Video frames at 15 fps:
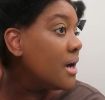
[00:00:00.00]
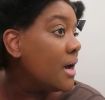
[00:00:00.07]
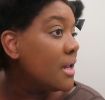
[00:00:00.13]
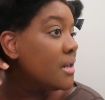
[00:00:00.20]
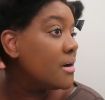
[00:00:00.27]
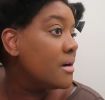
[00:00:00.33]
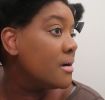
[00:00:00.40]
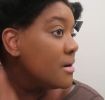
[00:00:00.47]

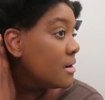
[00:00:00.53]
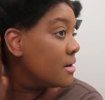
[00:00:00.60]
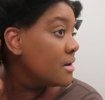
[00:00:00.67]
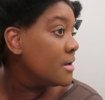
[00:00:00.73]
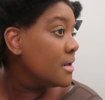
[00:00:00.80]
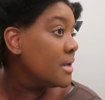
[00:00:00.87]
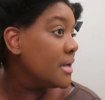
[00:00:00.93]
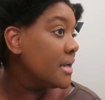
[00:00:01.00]
color
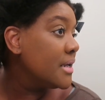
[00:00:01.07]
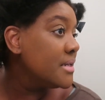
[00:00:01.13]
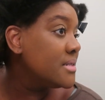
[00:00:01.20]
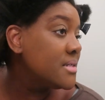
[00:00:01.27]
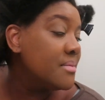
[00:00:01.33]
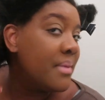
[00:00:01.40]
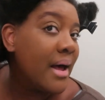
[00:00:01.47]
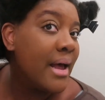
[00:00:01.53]

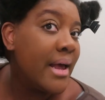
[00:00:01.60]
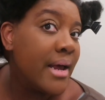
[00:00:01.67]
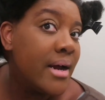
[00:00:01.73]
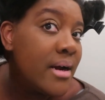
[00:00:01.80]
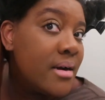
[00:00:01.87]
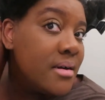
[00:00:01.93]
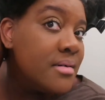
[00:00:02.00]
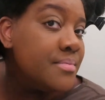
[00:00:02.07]
into my
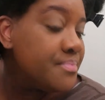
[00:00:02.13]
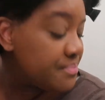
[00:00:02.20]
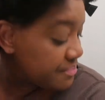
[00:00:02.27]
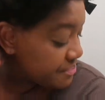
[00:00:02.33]
hair.